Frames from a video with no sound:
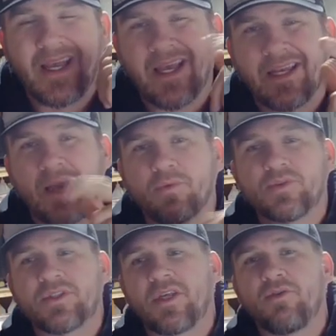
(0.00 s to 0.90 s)
And I will
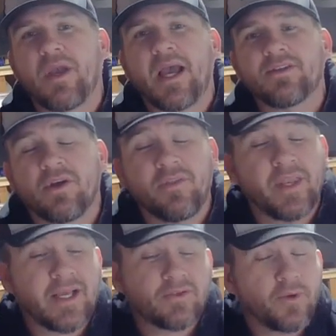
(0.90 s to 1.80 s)
see you guys on the
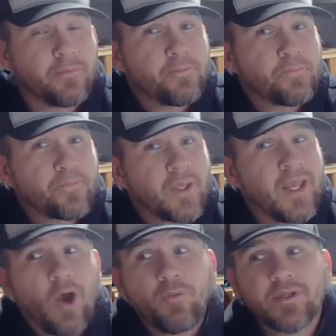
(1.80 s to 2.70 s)
next one.
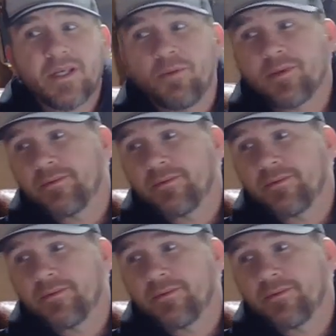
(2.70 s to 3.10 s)
And I hope this helped.